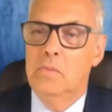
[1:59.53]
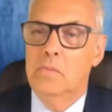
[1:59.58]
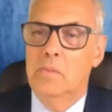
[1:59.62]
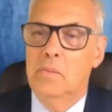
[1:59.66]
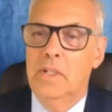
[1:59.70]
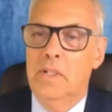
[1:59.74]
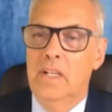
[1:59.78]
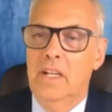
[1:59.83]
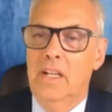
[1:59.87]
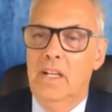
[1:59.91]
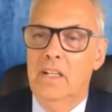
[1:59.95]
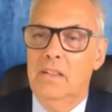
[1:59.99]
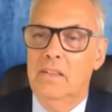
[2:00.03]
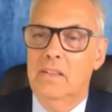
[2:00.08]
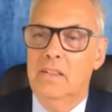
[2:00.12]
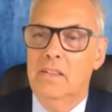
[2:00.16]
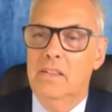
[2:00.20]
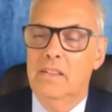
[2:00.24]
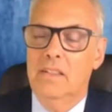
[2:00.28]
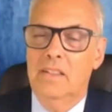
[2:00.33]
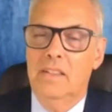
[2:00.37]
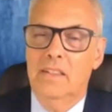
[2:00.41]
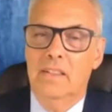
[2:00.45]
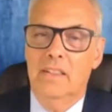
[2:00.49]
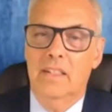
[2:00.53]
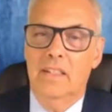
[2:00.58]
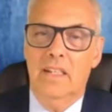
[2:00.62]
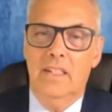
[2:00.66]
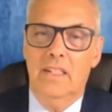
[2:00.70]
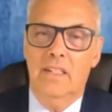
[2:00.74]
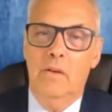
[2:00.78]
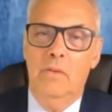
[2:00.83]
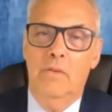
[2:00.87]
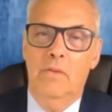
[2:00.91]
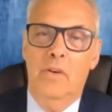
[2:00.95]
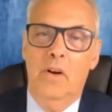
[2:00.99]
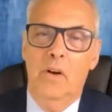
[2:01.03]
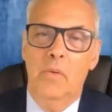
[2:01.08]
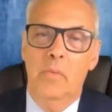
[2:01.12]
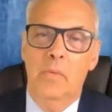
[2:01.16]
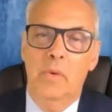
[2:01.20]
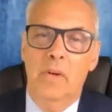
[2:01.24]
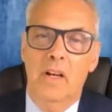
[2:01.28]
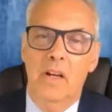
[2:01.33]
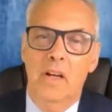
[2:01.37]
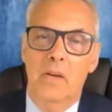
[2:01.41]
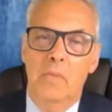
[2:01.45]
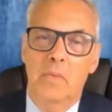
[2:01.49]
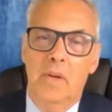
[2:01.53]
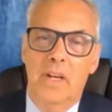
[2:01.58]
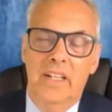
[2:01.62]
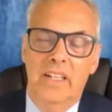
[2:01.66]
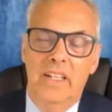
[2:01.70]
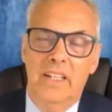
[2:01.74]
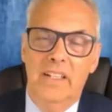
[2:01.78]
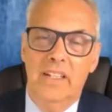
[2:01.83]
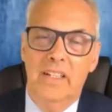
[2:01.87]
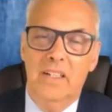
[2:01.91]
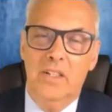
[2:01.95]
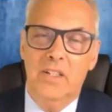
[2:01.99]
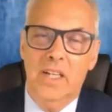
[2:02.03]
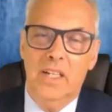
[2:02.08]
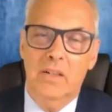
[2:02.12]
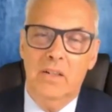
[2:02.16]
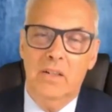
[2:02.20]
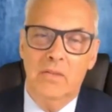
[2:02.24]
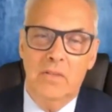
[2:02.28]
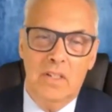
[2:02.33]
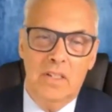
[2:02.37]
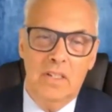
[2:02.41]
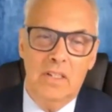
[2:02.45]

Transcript: But uh, they're so far behind me. The other channels are